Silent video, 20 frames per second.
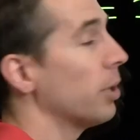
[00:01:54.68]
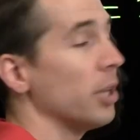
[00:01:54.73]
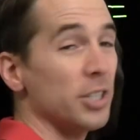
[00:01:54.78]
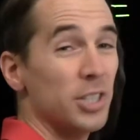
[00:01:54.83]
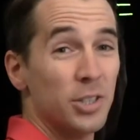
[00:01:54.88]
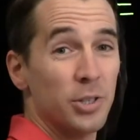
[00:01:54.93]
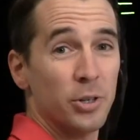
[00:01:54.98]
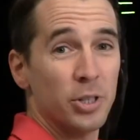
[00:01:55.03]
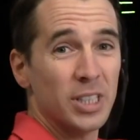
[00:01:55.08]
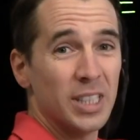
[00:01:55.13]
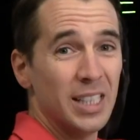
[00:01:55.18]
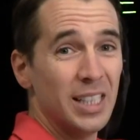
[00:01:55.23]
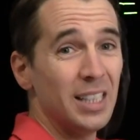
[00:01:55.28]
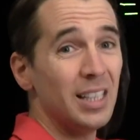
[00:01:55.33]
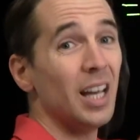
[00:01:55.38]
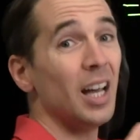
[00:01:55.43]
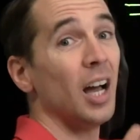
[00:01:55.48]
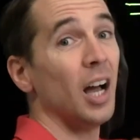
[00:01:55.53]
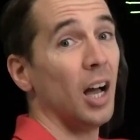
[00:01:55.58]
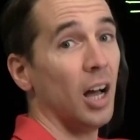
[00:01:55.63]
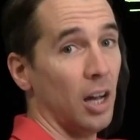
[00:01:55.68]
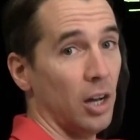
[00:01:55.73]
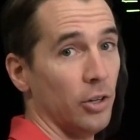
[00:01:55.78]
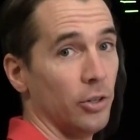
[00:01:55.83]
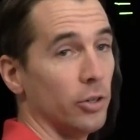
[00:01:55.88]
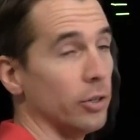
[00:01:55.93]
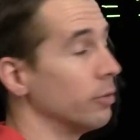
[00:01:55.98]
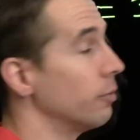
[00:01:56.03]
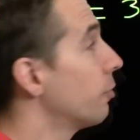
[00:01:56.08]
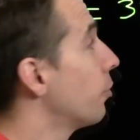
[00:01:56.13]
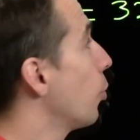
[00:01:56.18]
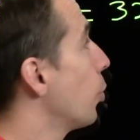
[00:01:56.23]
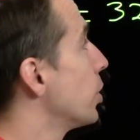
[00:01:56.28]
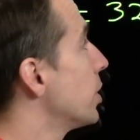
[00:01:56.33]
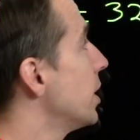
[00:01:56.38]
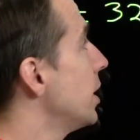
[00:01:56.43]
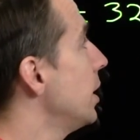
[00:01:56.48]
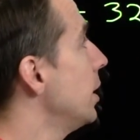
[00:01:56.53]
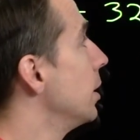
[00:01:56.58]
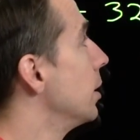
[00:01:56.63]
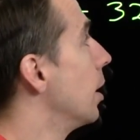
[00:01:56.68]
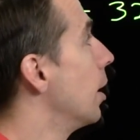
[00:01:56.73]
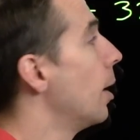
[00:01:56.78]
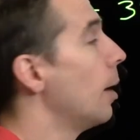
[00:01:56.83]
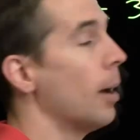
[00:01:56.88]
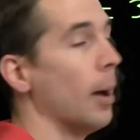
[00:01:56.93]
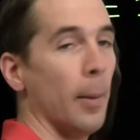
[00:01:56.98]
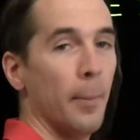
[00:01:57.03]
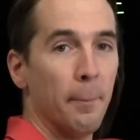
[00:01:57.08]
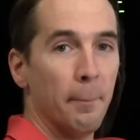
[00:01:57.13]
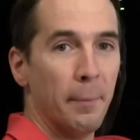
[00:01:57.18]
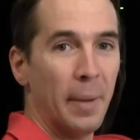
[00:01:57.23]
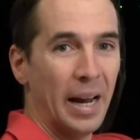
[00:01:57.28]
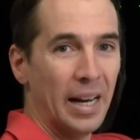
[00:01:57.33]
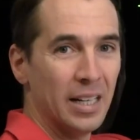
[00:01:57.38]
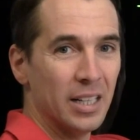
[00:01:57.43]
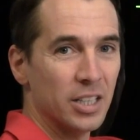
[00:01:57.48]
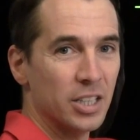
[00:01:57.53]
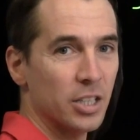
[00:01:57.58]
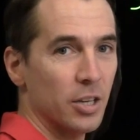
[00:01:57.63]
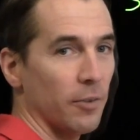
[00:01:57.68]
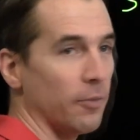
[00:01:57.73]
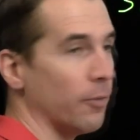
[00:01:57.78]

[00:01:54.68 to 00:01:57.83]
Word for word: plus thirteen, one hundred fourteen minus